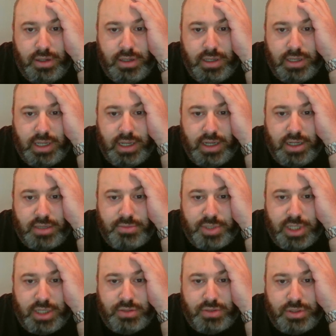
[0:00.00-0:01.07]
King comes
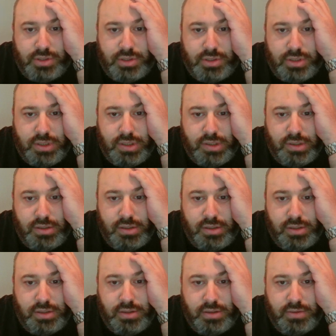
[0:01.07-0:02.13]
out.
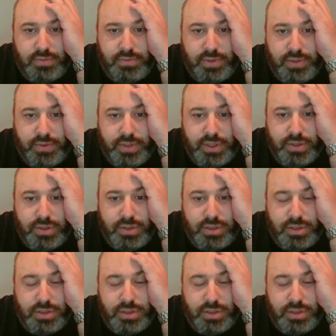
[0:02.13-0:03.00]
Very good.